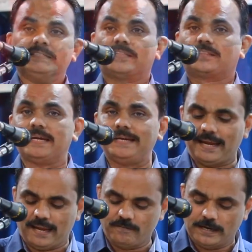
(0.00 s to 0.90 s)
is a
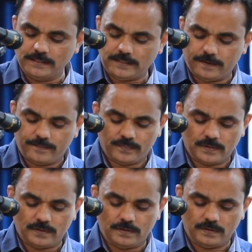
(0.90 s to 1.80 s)
3-day event
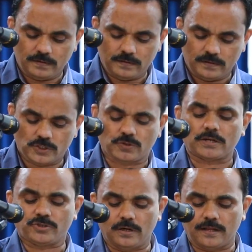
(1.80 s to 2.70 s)

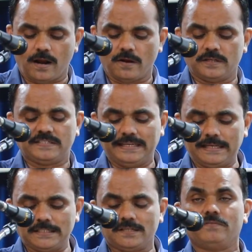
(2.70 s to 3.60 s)
structured around a
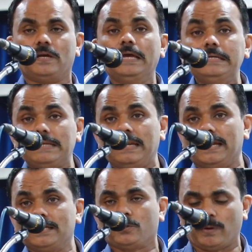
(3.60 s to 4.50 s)
series of
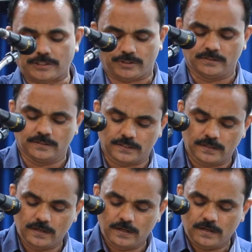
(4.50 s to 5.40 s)
interlinked
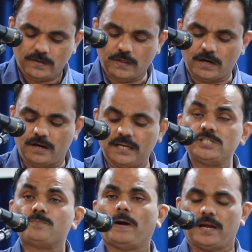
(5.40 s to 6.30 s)
questions that are
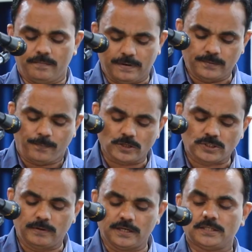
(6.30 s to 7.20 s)
inspired by the
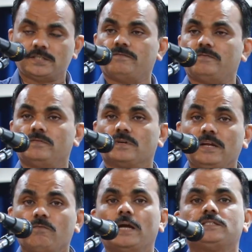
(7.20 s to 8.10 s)
possibilities of
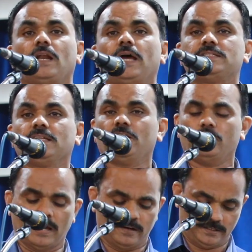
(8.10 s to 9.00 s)
revitalizing the
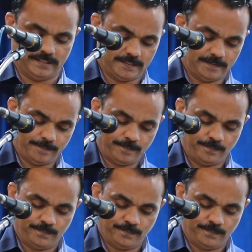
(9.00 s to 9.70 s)
humanities.